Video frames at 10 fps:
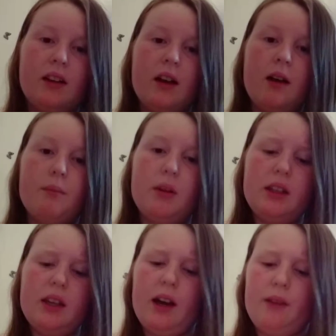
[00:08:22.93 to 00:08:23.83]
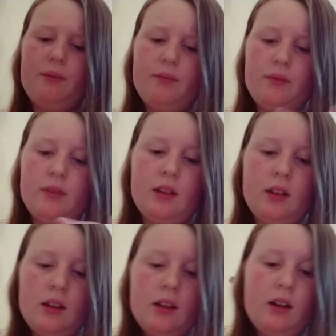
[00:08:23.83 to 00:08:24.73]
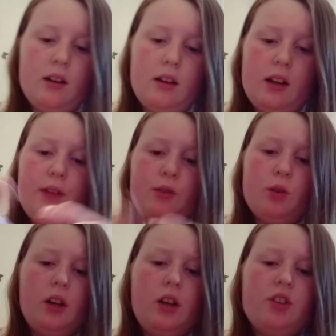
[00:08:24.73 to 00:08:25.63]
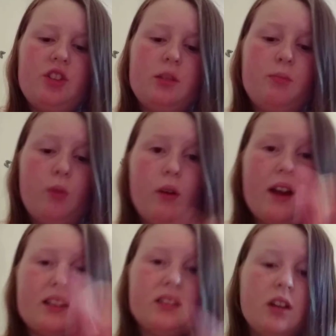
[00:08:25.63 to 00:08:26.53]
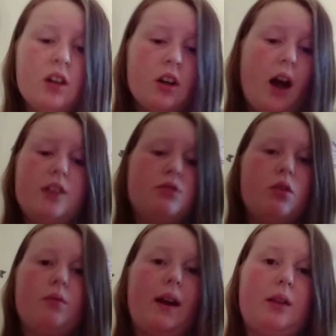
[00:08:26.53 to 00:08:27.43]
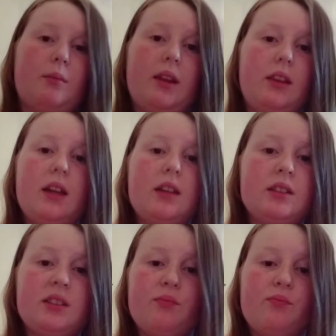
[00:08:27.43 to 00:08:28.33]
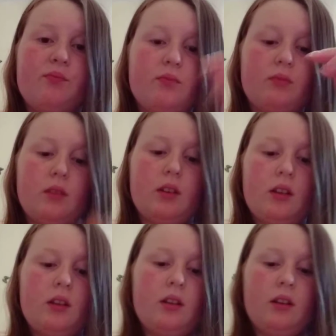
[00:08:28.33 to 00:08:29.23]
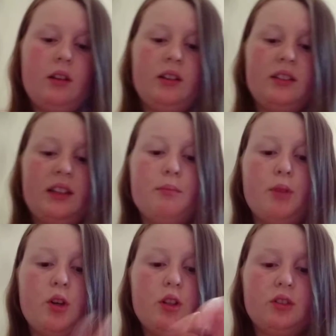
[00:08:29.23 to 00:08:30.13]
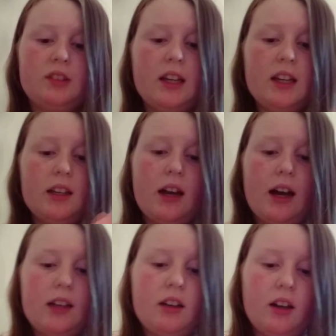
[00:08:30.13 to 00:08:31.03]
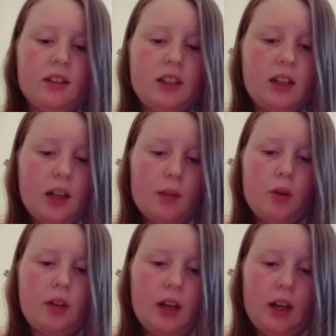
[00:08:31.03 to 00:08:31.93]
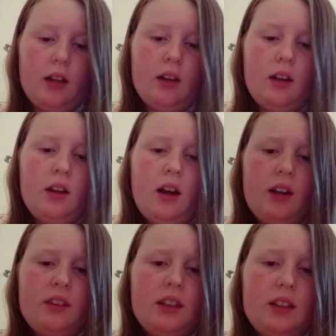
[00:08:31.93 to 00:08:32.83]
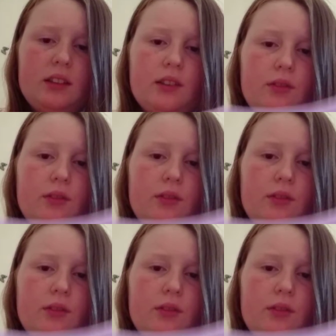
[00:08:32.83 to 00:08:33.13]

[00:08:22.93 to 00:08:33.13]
But yeah, if you're allergic to borax, I do not recommend this because it can burn your skin, and I think I'm okay. I think it's if you're